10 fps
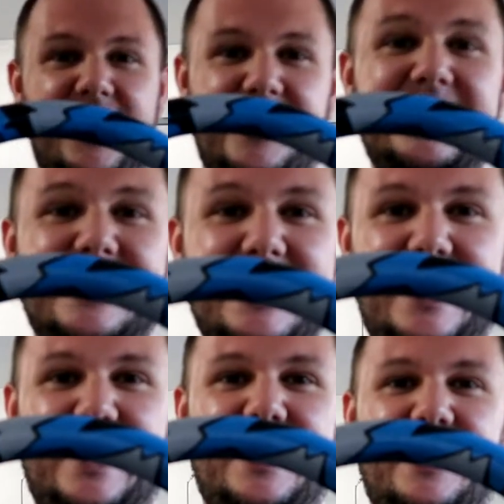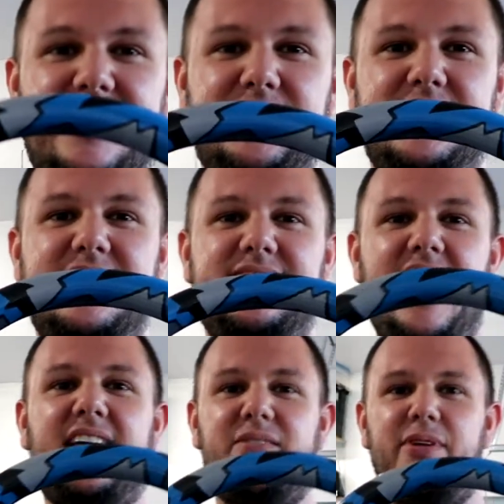this is it. This is
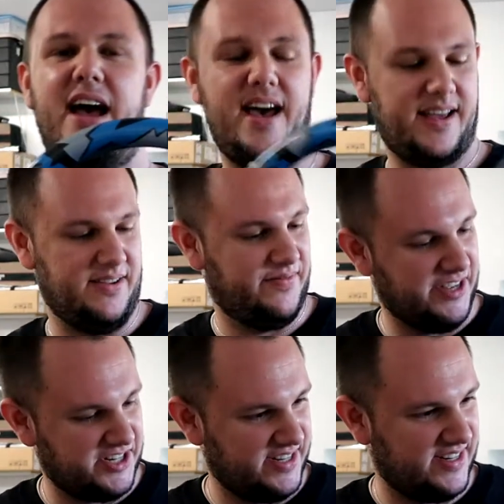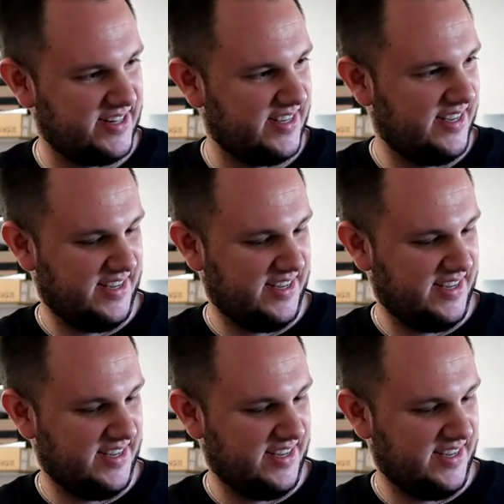exactly what I had envisioned,